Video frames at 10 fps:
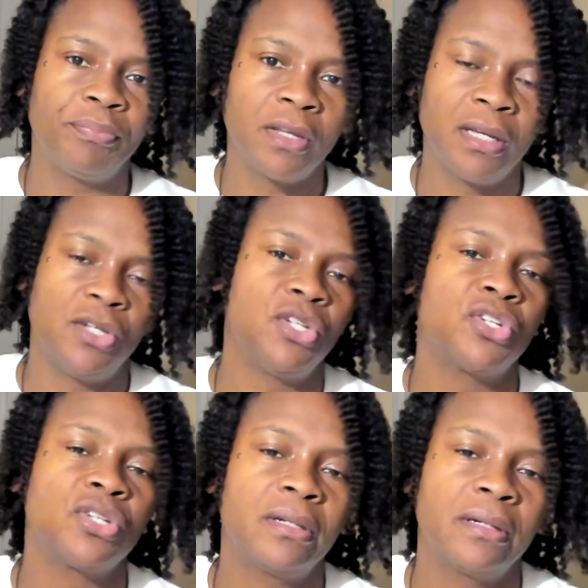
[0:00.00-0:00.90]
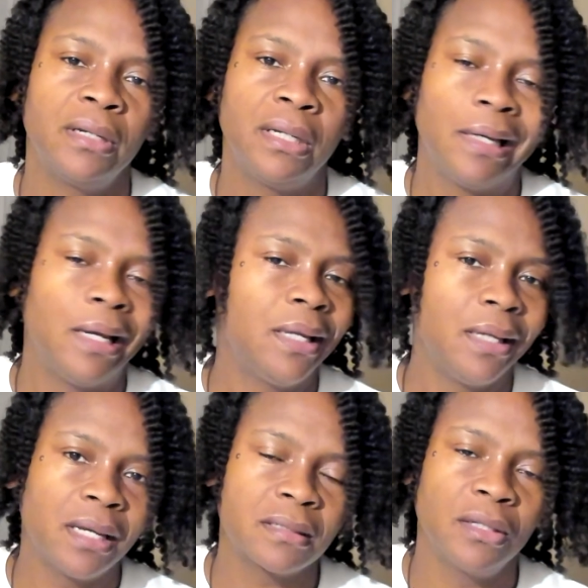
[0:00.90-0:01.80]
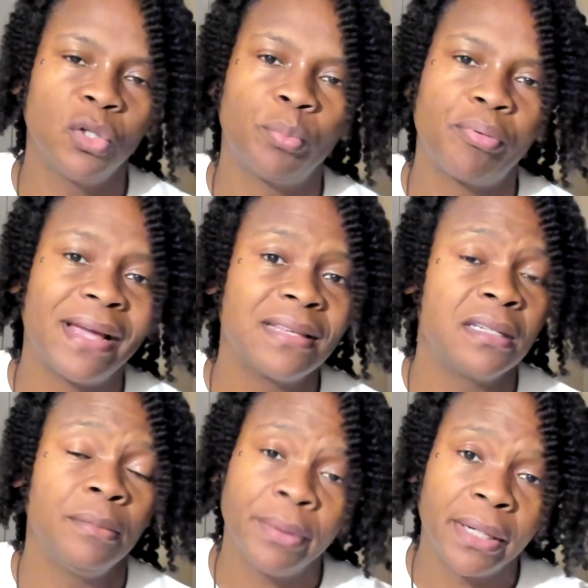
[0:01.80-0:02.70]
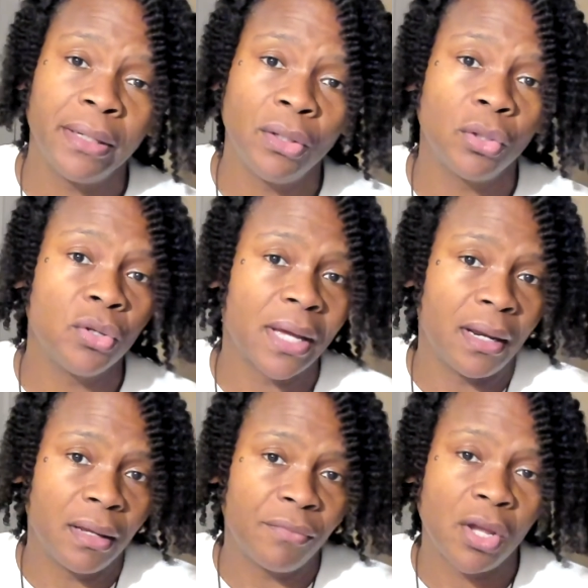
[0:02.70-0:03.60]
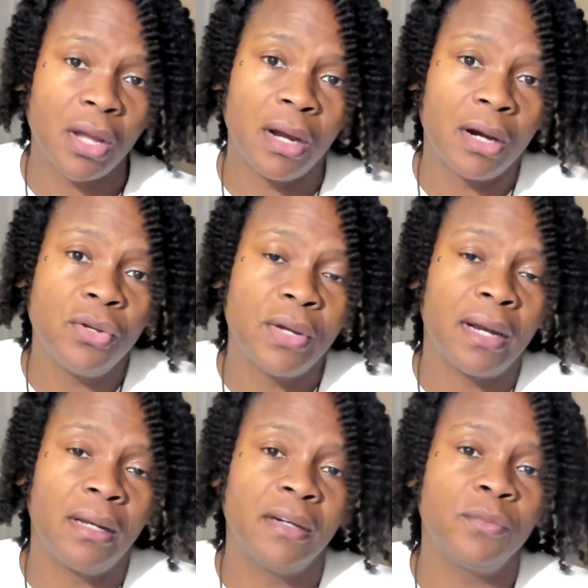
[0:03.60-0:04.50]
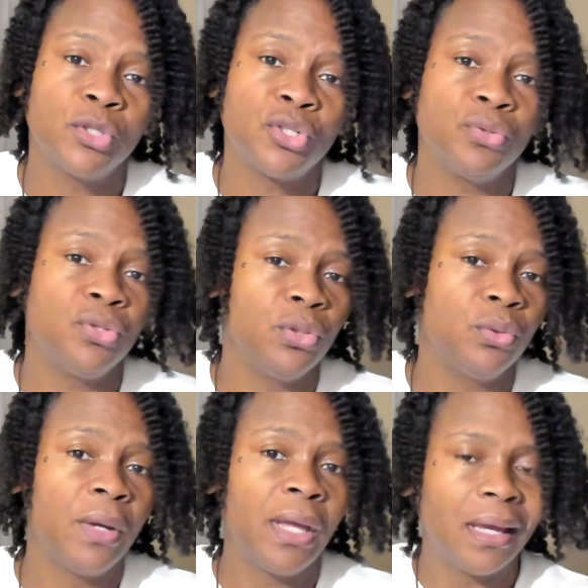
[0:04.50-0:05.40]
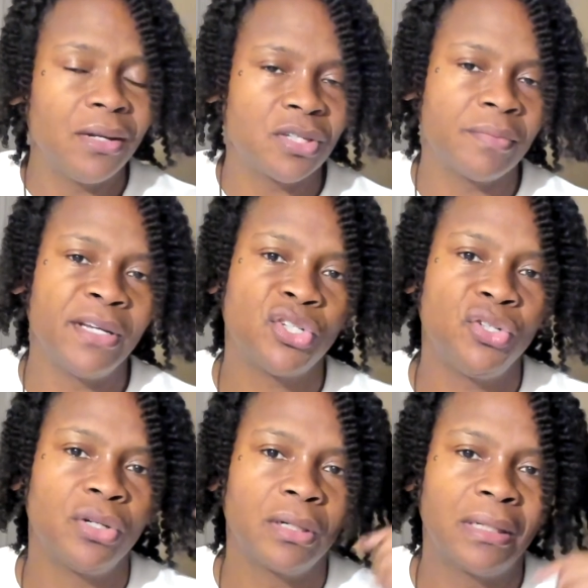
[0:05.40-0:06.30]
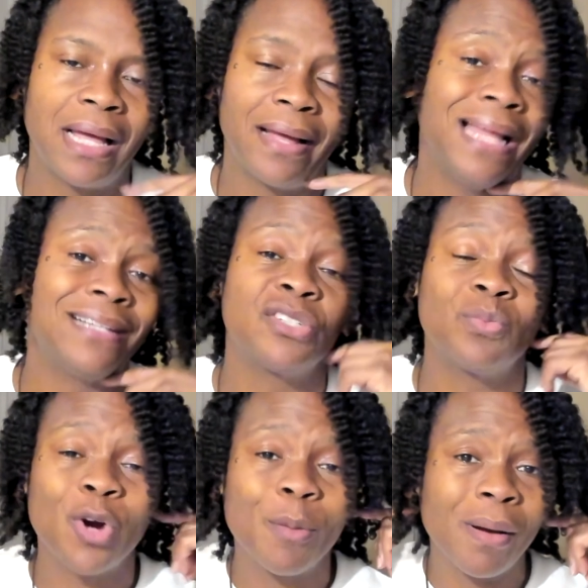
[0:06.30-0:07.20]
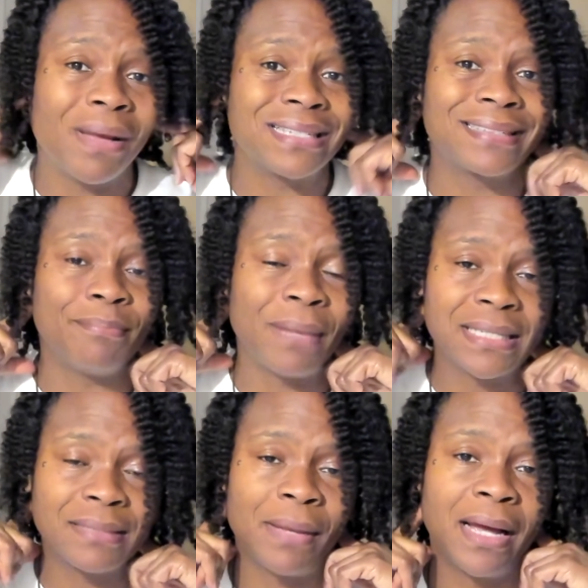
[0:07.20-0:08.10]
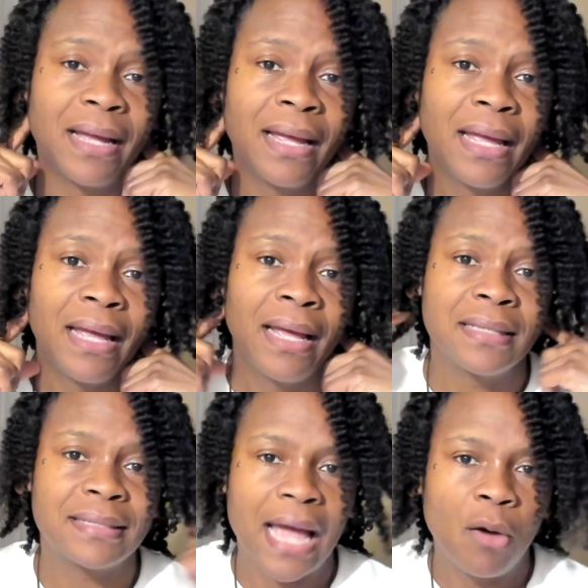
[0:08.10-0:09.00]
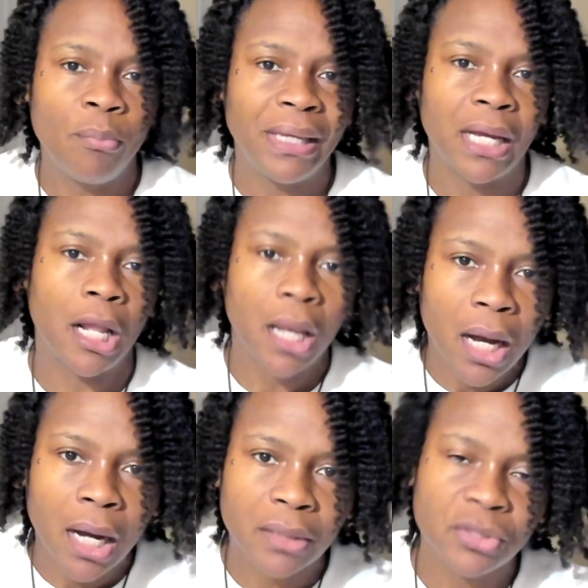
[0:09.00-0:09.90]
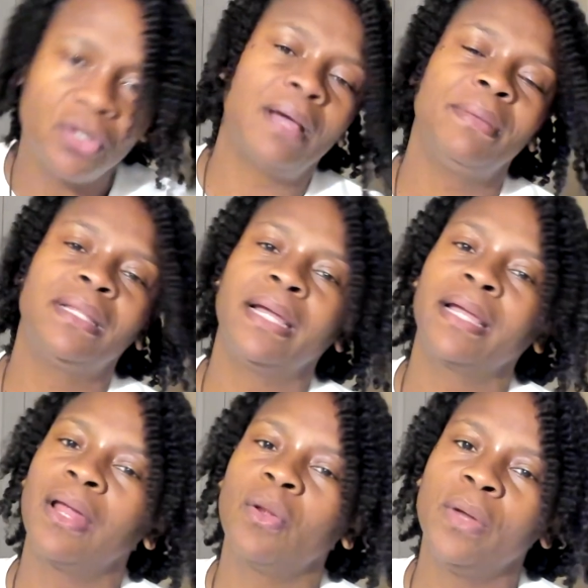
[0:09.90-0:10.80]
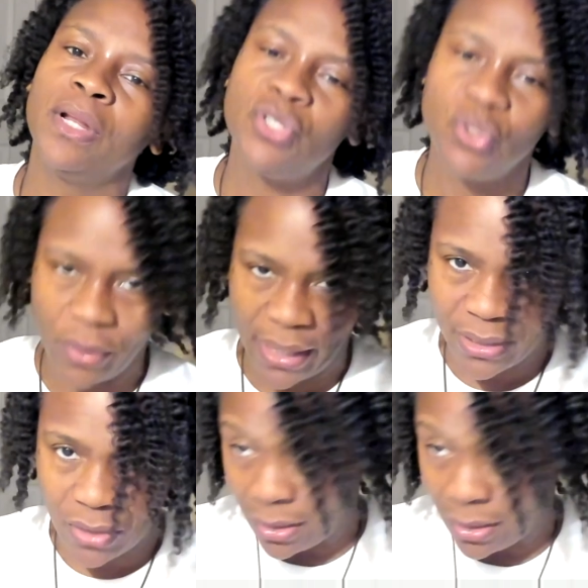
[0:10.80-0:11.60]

conditioner. And yeah, it's a little pricey, but you know, you got to love your hair and you got to love what you do and just make sure you're clogged. I just worry about my, my, my scalp being clogged. You know, I'll be like, I don't want to do that. So I